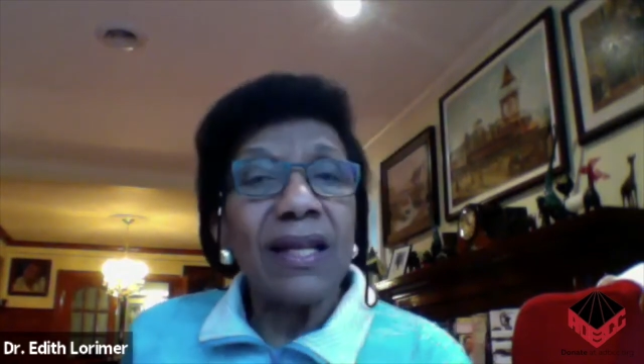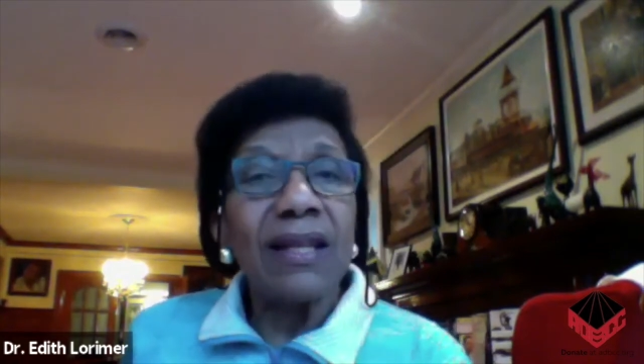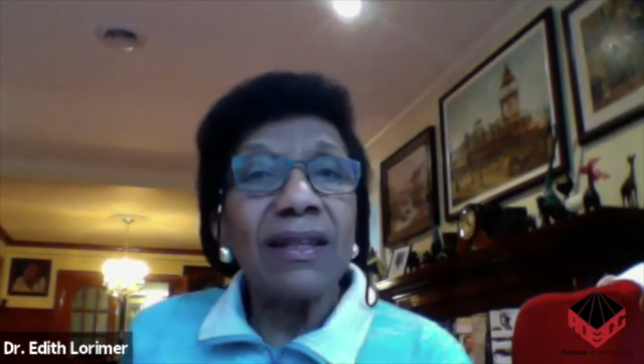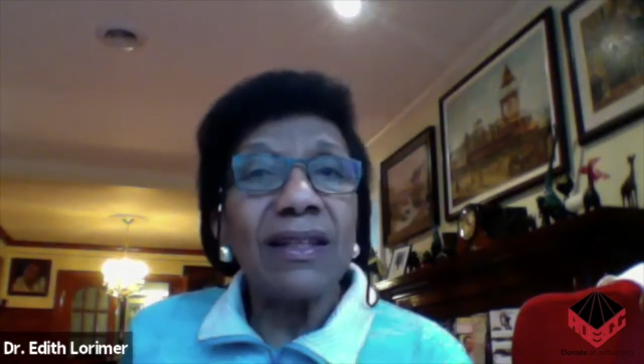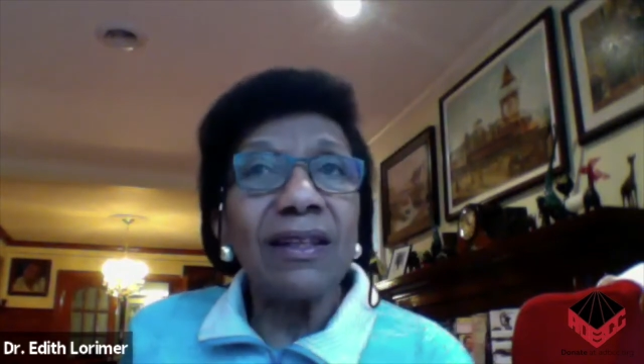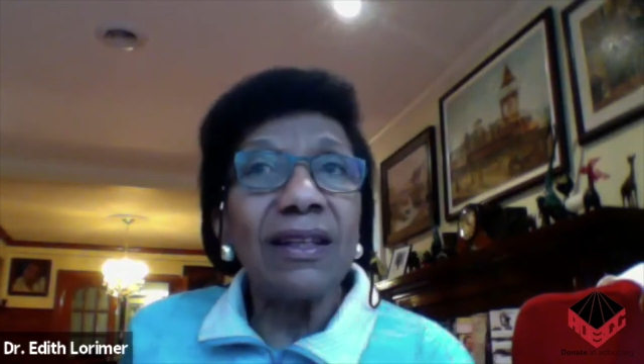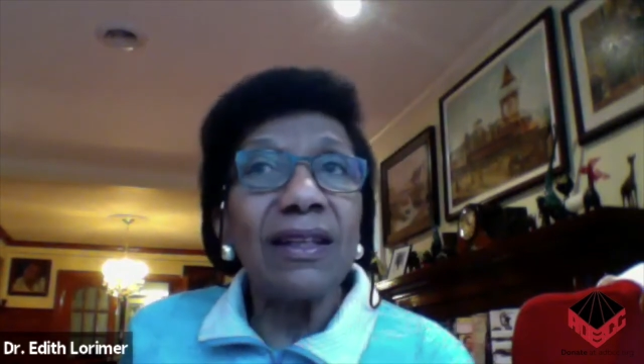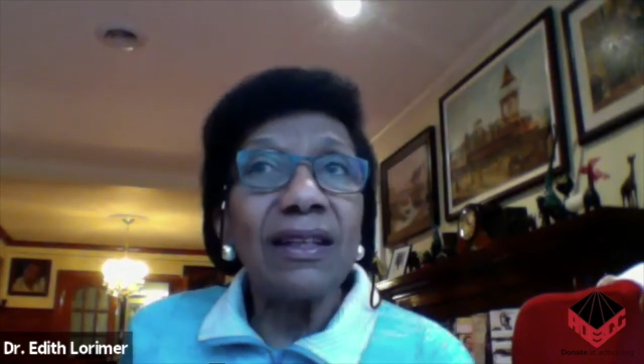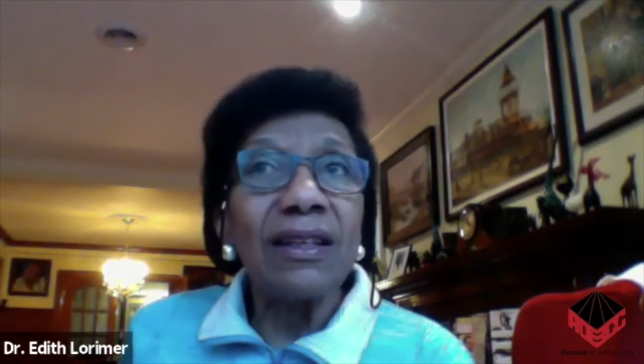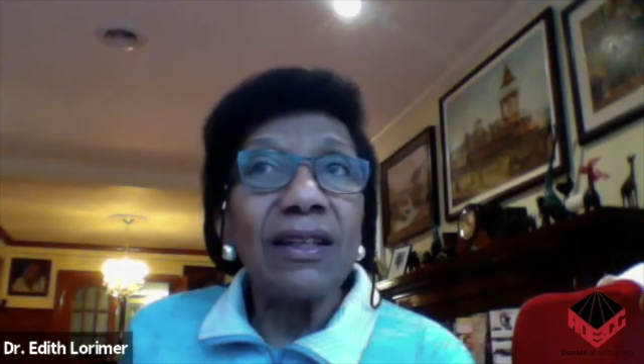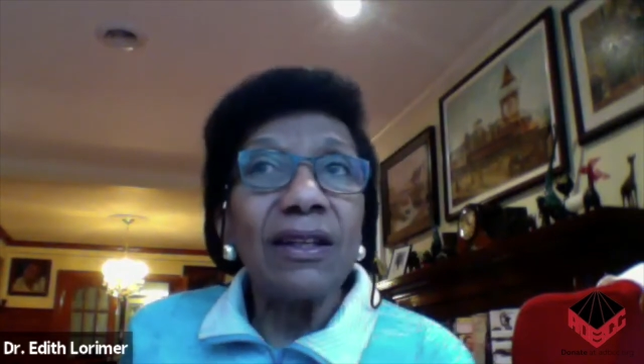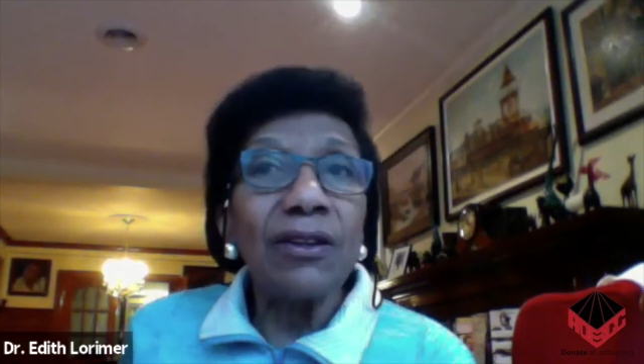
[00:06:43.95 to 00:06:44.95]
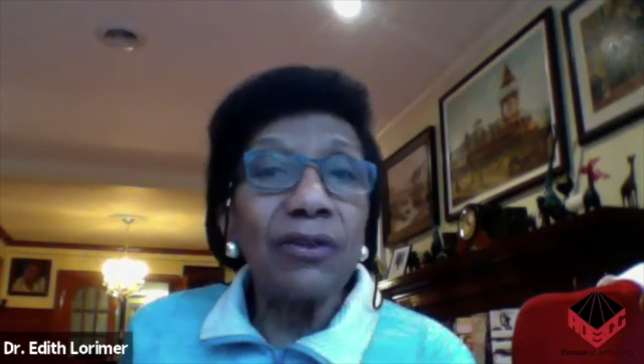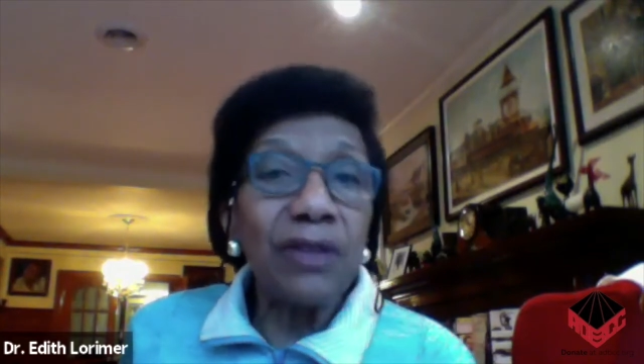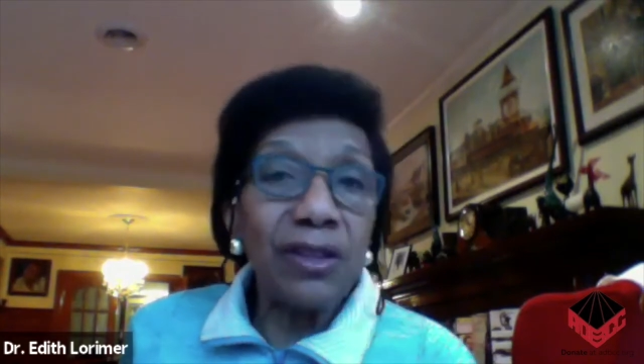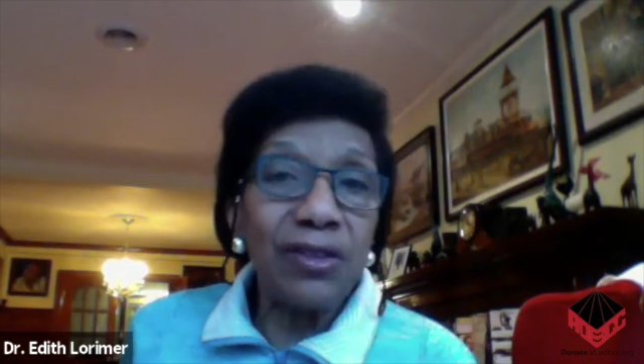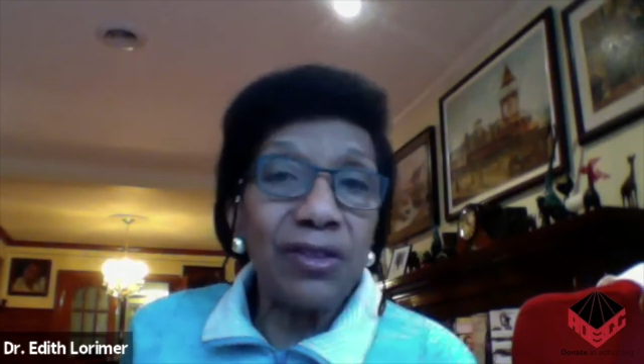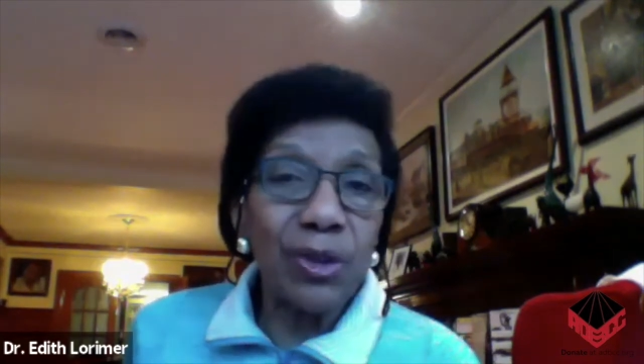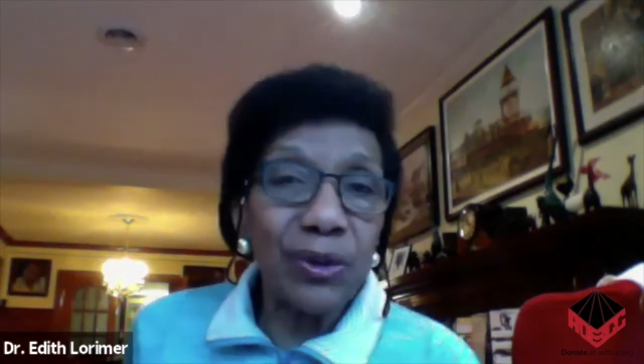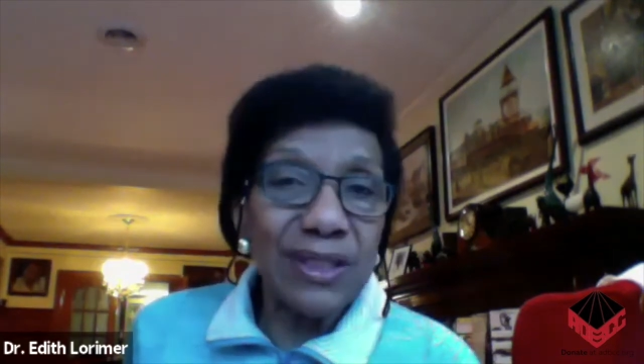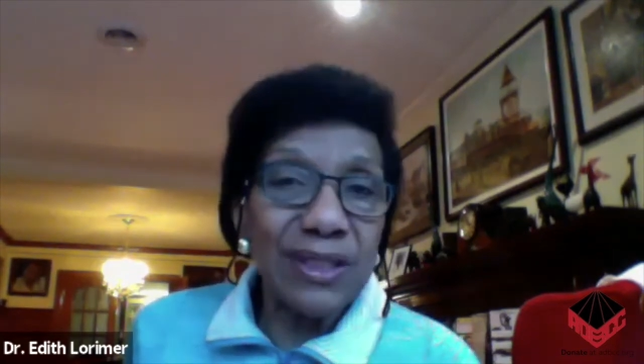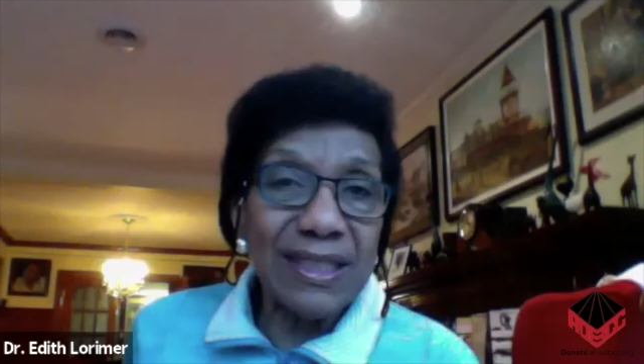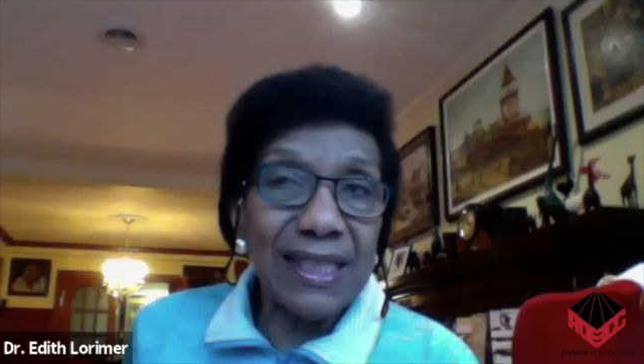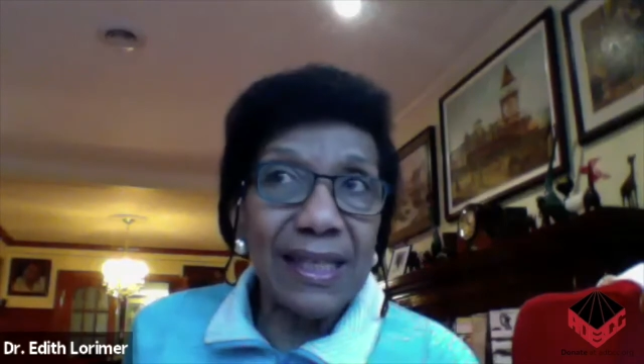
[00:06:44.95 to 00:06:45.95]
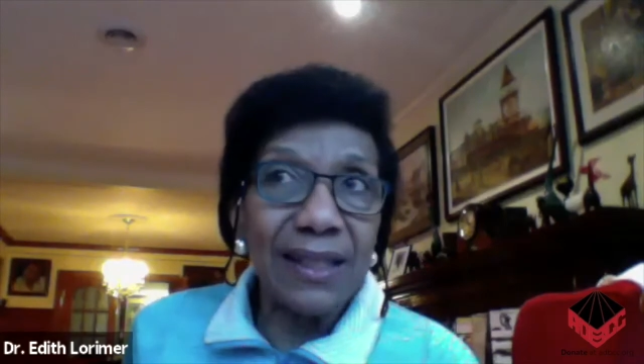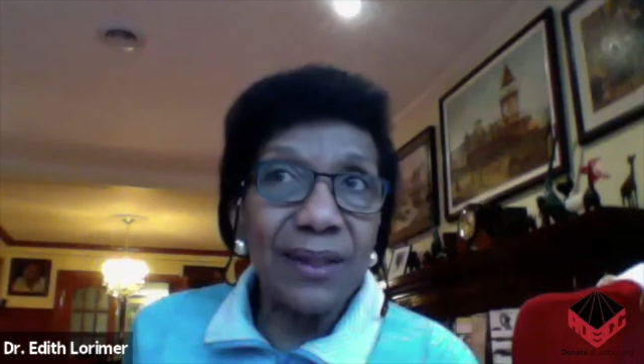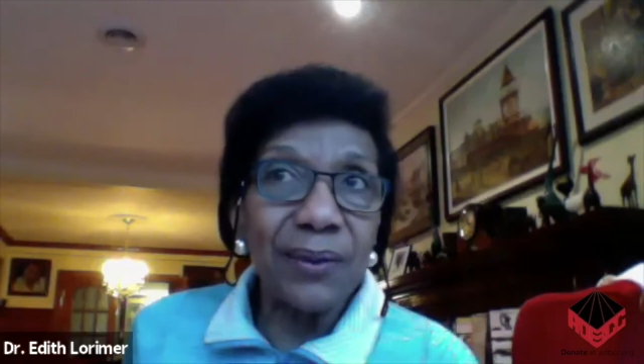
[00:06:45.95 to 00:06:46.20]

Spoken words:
the 70.